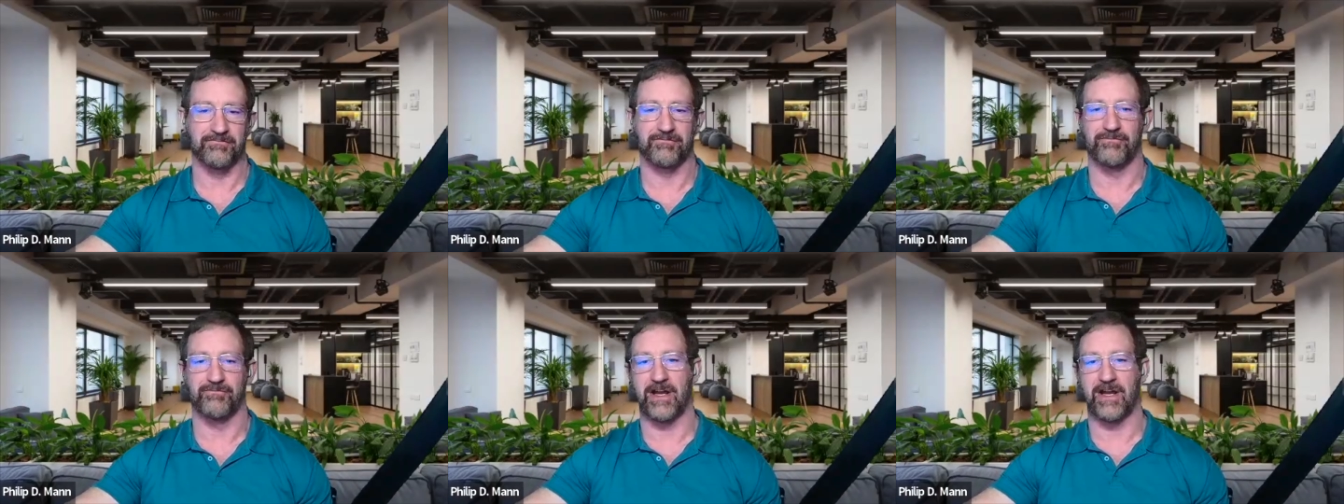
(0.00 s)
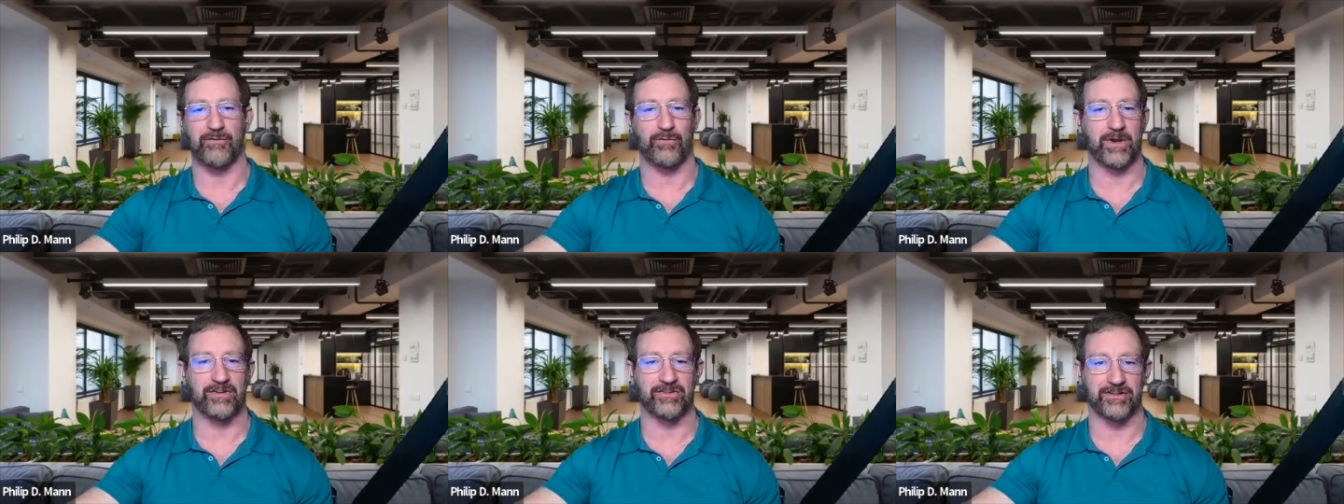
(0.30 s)

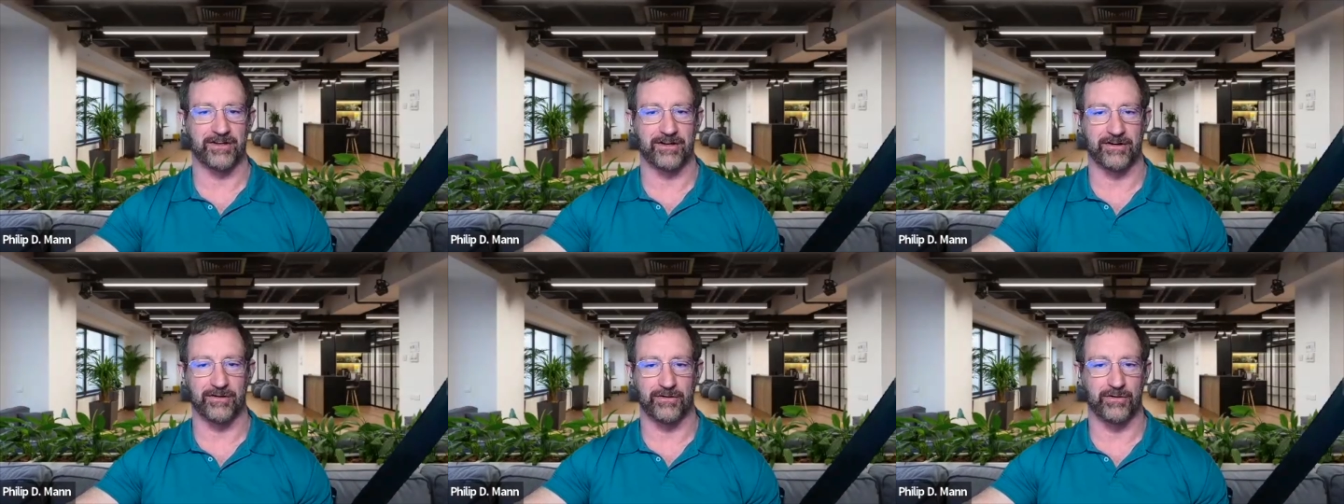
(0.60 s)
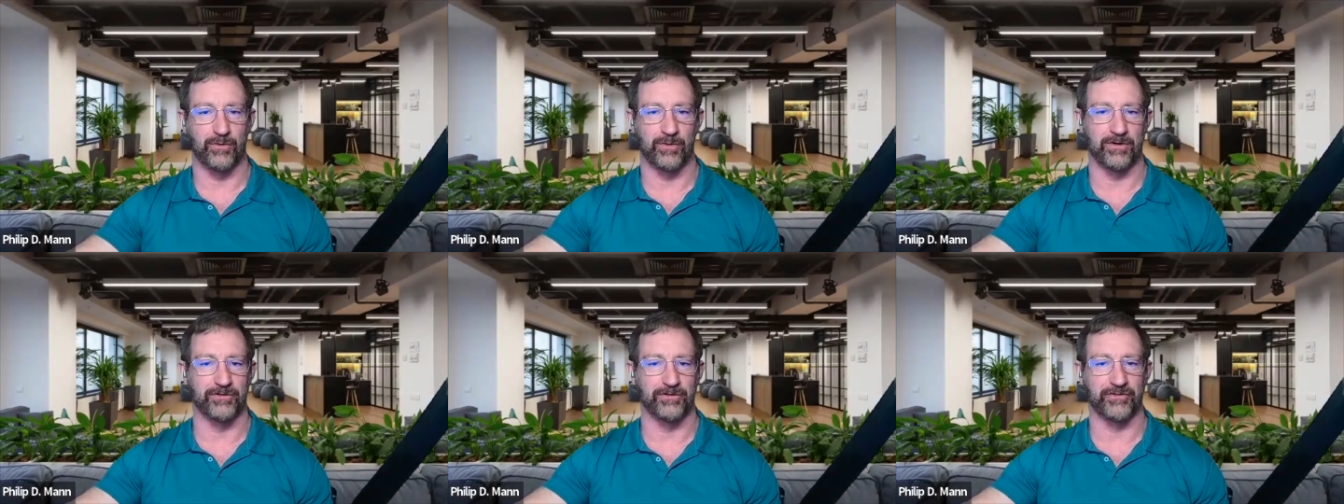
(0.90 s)
5 weeks later, the
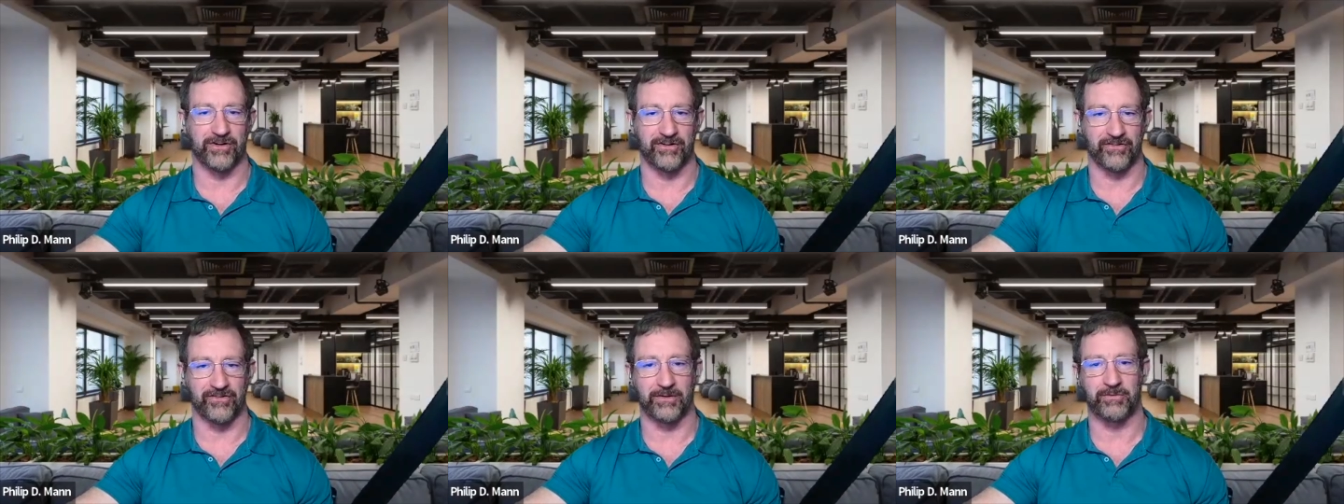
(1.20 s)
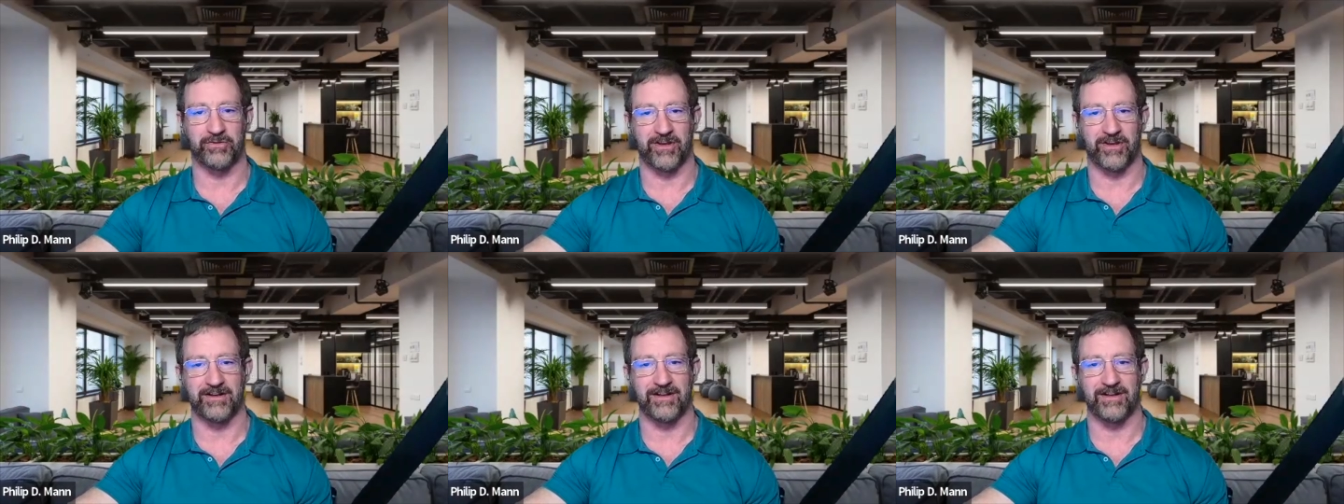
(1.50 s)
whole world turns
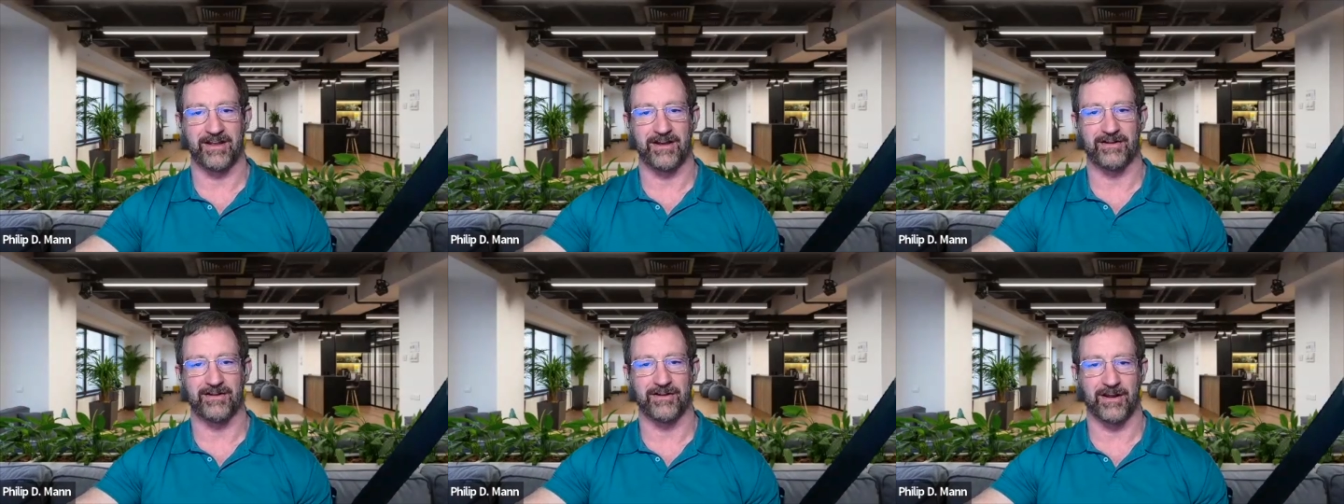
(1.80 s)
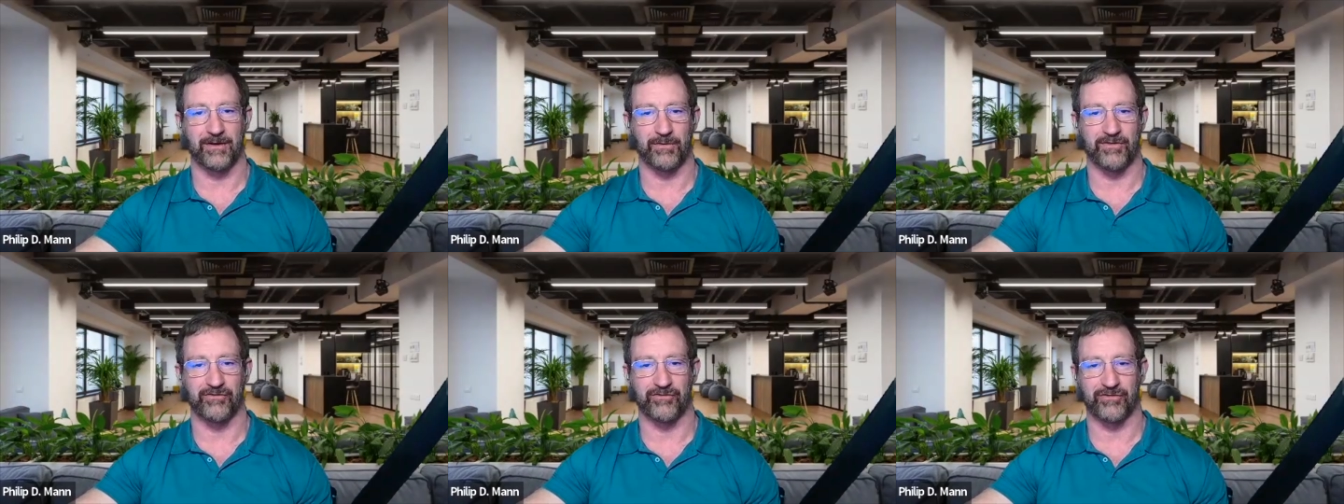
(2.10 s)
upside down,
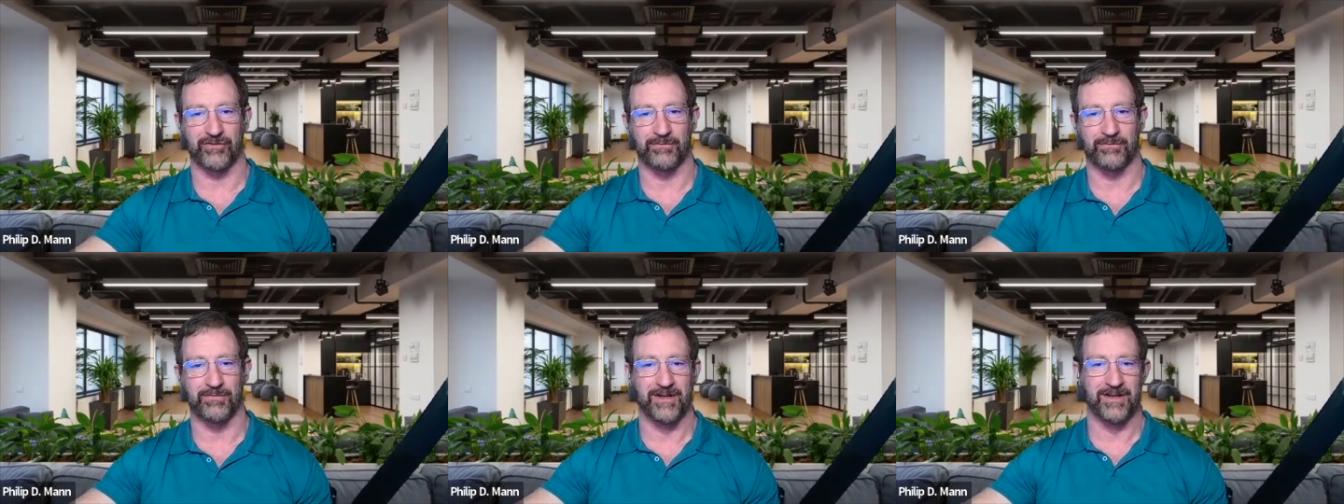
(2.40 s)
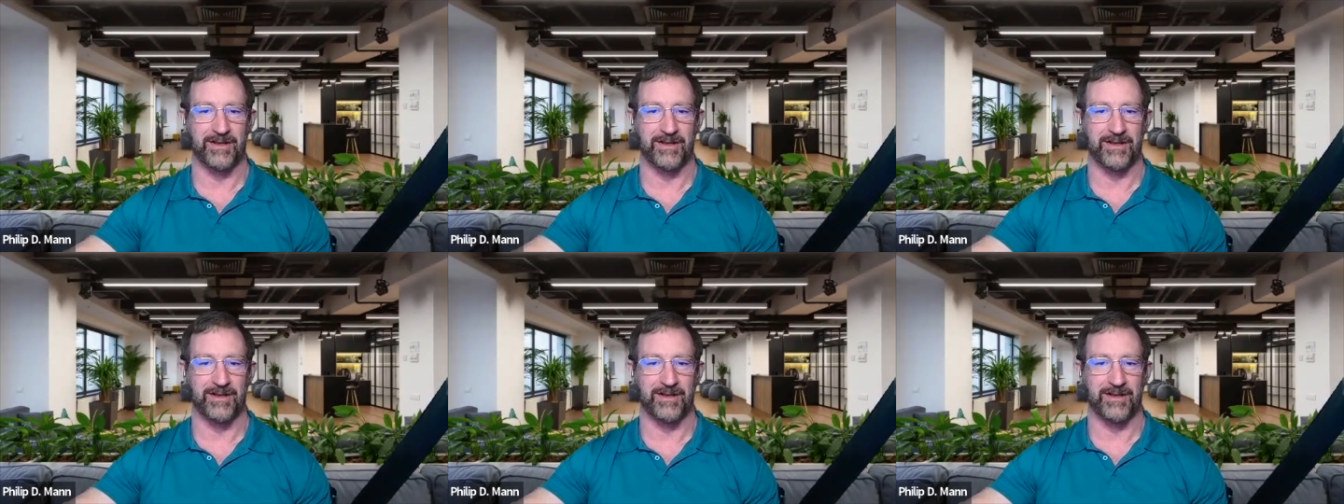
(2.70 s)
and I went from